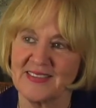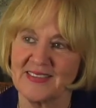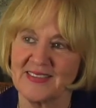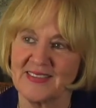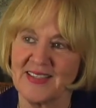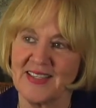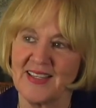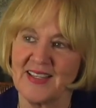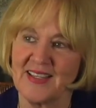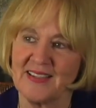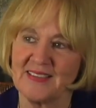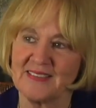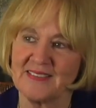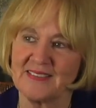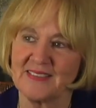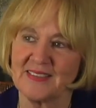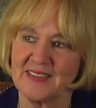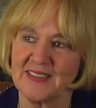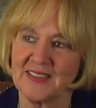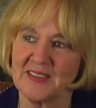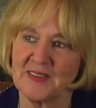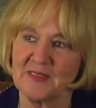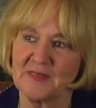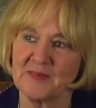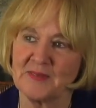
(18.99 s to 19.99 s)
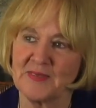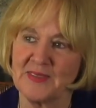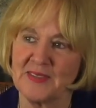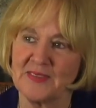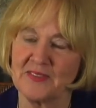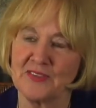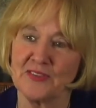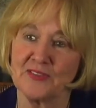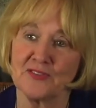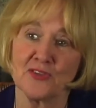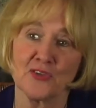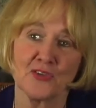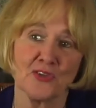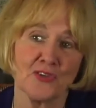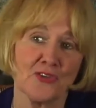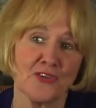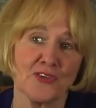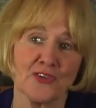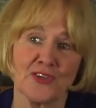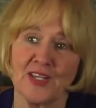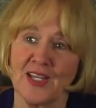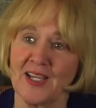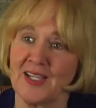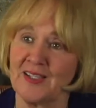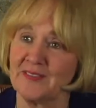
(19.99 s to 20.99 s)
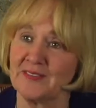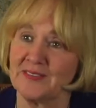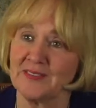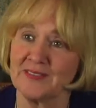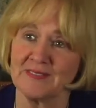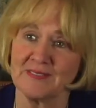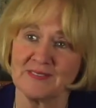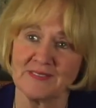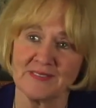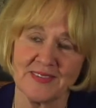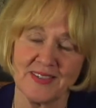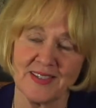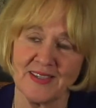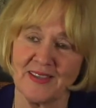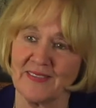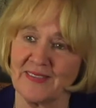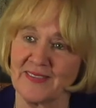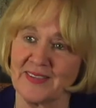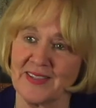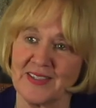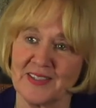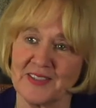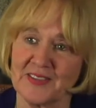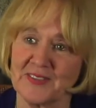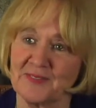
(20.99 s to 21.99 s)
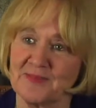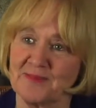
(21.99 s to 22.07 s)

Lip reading: that have devoted their life to healthcare.